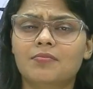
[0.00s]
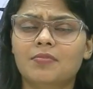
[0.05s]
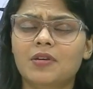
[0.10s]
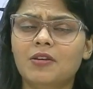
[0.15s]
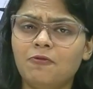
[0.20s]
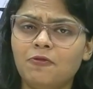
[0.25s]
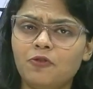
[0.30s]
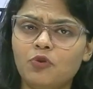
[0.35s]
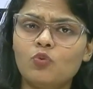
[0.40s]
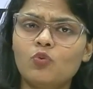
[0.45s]

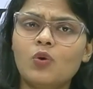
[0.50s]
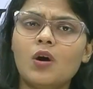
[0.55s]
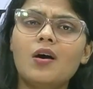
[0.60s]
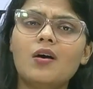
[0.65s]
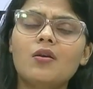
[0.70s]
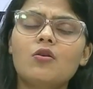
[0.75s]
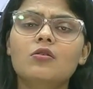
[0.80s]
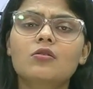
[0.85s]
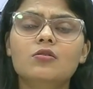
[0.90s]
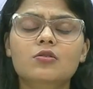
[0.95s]
if you
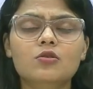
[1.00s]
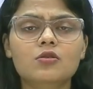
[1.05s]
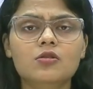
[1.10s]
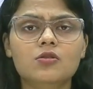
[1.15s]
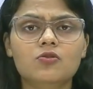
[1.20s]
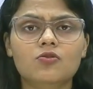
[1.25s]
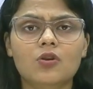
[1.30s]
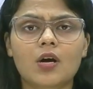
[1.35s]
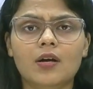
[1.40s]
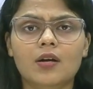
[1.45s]
are also
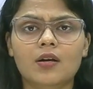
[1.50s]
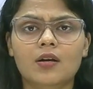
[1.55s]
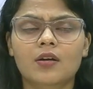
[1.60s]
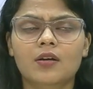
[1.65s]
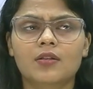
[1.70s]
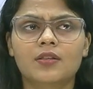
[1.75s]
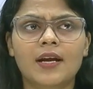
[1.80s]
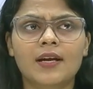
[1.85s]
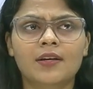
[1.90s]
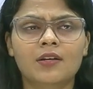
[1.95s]
stuck
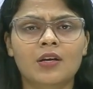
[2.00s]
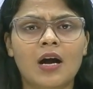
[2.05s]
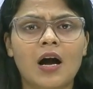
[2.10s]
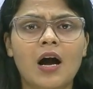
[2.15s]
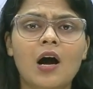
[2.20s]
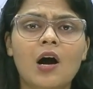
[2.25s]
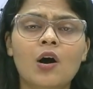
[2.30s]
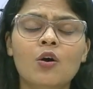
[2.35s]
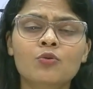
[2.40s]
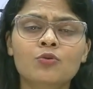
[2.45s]
that
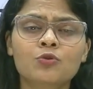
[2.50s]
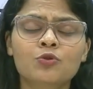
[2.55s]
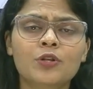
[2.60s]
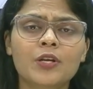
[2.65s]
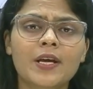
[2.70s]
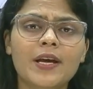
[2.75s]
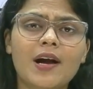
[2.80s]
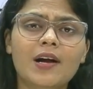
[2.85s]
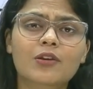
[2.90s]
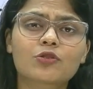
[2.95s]
how
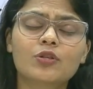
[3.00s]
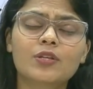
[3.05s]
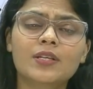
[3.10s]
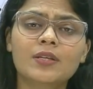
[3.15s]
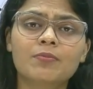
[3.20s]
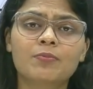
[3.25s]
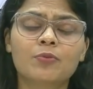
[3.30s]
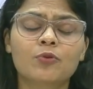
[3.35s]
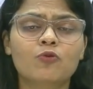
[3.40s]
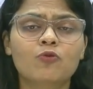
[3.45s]
should I actually
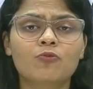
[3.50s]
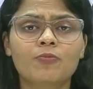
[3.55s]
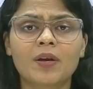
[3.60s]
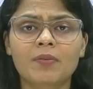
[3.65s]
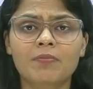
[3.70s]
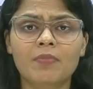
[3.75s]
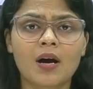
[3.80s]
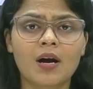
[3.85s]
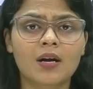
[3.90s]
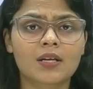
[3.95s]
improve
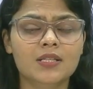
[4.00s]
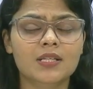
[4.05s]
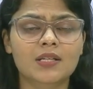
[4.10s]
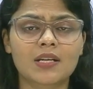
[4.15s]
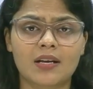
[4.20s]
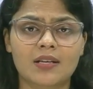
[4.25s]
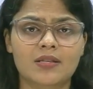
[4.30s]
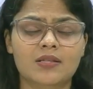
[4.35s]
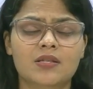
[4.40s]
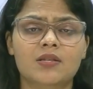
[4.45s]
my marks
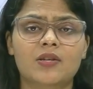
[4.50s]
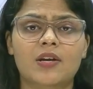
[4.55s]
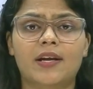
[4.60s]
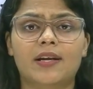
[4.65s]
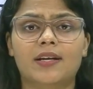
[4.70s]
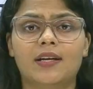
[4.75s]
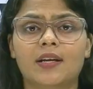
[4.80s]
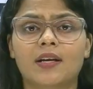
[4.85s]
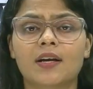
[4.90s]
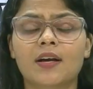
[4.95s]
in answer
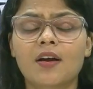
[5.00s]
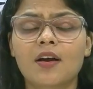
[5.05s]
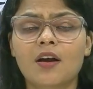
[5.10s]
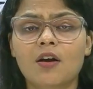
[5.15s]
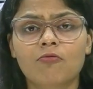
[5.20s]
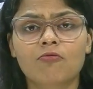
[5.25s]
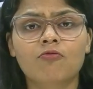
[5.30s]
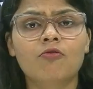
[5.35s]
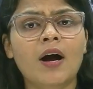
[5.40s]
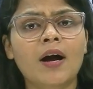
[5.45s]
writing?
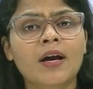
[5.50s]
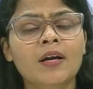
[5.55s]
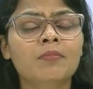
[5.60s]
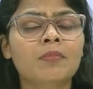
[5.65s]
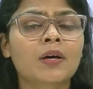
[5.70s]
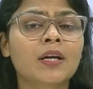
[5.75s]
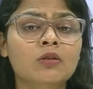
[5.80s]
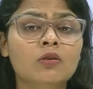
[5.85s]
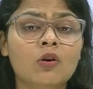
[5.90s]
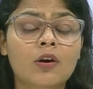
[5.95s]
Why
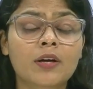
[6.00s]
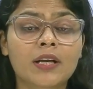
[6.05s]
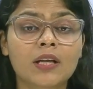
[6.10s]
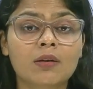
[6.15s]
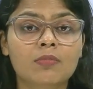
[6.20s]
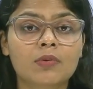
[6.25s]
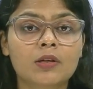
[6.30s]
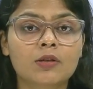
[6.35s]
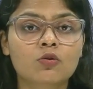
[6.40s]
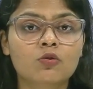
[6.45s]
am I not
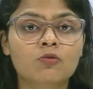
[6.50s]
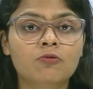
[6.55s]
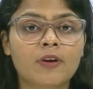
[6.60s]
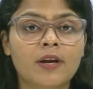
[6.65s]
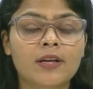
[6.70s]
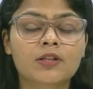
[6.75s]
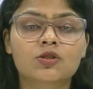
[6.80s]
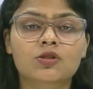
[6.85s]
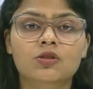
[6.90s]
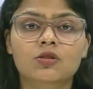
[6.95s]
able to
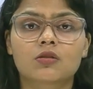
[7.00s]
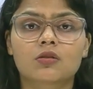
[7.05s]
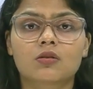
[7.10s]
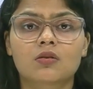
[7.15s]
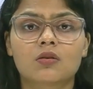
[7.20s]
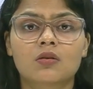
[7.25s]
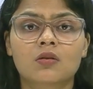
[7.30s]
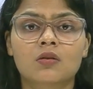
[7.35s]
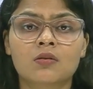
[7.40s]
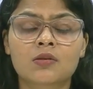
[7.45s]
fetch
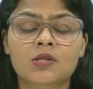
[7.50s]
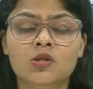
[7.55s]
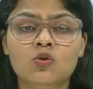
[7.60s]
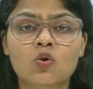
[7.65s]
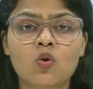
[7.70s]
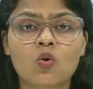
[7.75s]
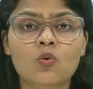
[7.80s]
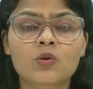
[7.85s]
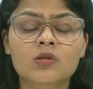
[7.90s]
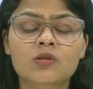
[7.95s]

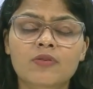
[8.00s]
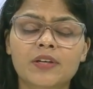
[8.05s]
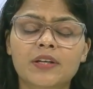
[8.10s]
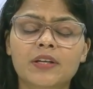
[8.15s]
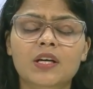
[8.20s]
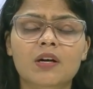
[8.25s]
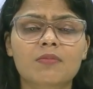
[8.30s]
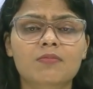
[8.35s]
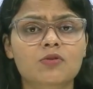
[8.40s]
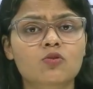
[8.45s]
scores when
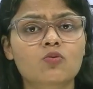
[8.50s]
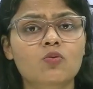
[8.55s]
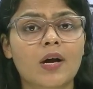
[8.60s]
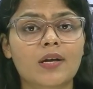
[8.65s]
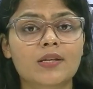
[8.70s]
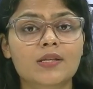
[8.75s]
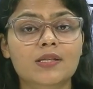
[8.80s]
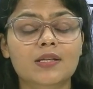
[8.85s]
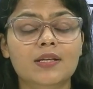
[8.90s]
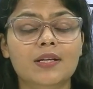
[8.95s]
it comes to
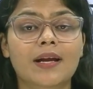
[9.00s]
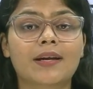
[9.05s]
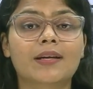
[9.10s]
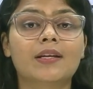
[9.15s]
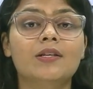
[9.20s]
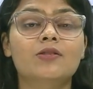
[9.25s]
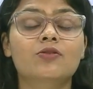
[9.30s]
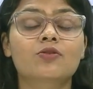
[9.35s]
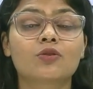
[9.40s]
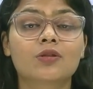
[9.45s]
answer
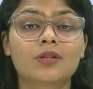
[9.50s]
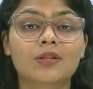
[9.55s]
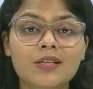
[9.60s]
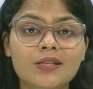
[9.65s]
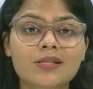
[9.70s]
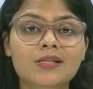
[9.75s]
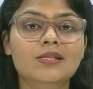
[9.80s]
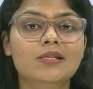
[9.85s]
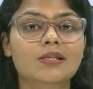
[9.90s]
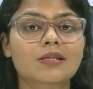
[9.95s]
writing? So
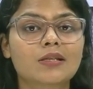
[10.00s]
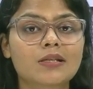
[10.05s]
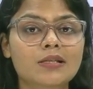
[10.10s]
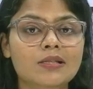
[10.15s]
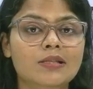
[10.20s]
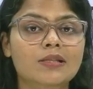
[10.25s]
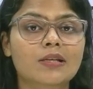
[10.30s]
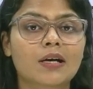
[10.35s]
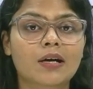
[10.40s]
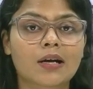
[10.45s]
this
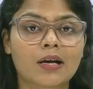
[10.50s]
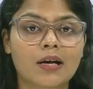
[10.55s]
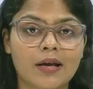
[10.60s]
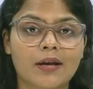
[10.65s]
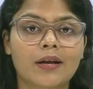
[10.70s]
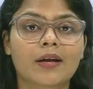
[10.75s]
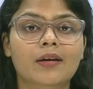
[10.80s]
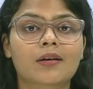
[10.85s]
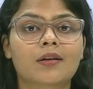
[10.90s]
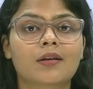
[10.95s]
is the
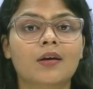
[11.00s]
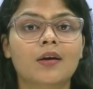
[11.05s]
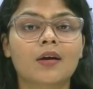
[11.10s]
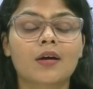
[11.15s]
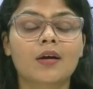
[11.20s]
correct